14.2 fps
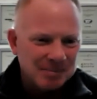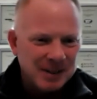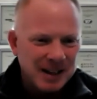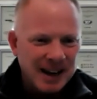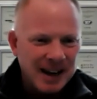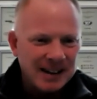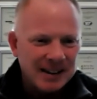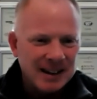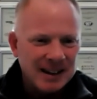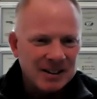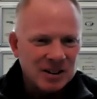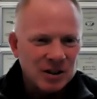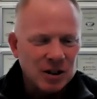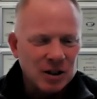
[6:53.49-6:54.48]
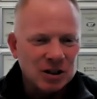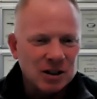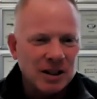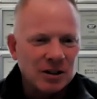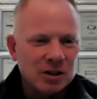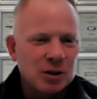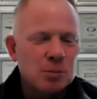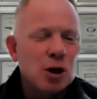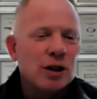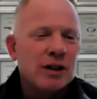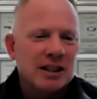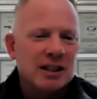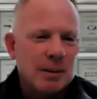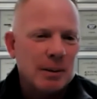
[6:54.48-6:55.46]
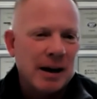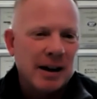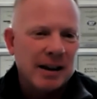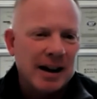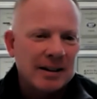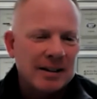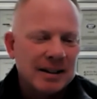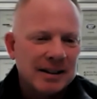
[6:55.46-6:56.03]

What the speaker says: And so there's some good that's come out of that.